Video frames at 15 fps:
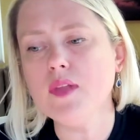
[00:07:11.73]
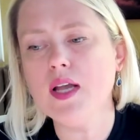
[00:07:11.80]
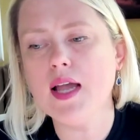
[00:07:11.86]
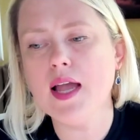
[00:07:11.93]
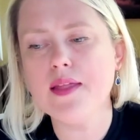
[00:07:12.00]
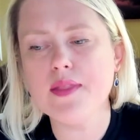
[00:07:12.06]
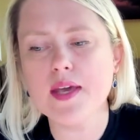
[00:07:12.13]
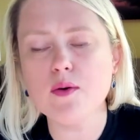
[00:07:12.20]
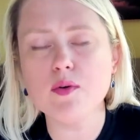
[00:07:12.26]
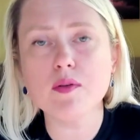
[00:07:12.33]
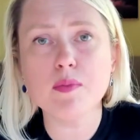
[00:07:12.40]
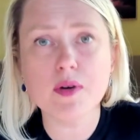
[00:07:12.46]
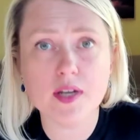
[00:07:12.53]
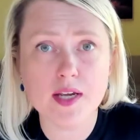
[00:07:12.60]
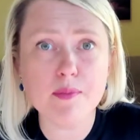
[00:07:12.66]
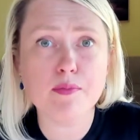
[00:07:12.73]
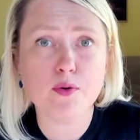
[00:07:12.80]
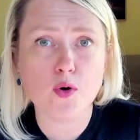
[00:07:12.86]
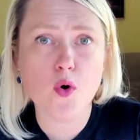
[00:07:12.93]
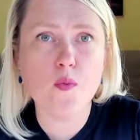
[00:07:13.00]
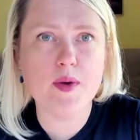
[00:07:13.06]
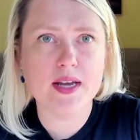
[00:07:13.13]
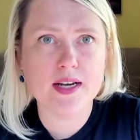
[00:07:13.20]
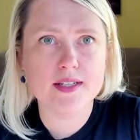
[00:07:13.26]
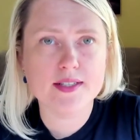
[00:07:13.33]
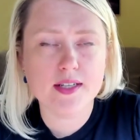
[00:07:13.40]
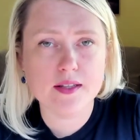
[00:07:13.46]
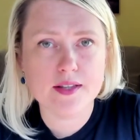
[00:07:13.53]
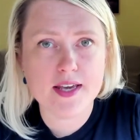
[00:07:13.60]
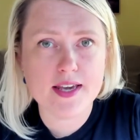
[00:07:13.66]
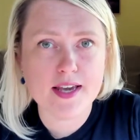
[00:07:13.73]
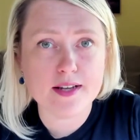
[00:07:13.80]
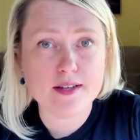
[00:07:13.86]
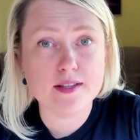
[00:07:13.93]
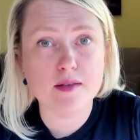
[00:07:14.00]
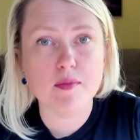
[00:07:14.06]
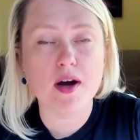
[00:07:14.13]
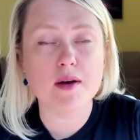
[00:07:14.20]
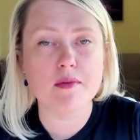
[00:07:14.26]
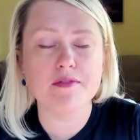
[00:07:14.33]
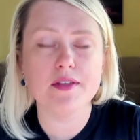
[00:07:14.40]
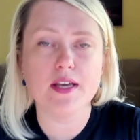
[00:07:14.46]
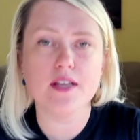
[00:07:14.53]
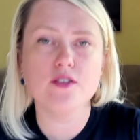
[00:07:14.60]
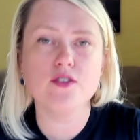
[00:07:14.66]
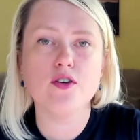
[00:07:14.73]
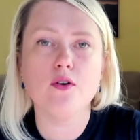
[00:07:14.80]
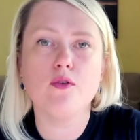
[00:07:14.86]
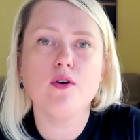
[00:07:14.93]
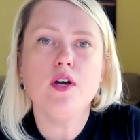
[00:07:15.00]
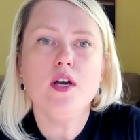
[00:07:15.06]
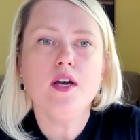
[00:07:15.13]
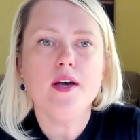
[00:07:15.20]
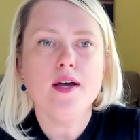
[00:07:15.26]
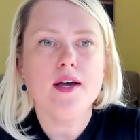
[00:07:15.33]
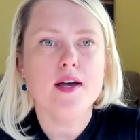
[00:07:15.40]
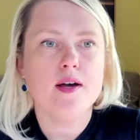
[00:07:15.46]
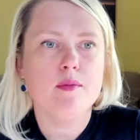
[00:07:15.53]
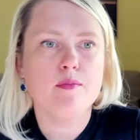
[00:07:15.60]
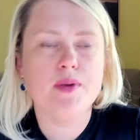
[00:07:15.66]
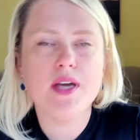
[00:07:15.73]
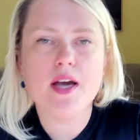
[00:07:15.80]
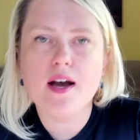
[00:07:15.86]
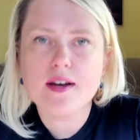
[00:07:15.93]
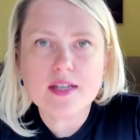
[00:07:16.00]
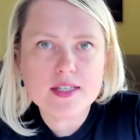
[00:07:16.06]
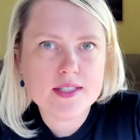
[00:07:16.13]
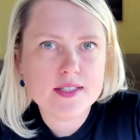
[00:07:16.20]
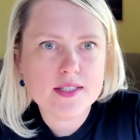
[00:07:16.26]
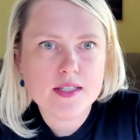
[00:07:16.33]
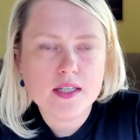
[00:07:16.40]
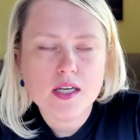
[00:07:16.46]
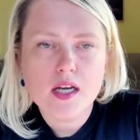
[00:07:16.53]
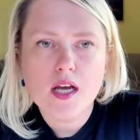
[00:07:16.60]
And they will keep probing until they get to the bottom of things. So be honest.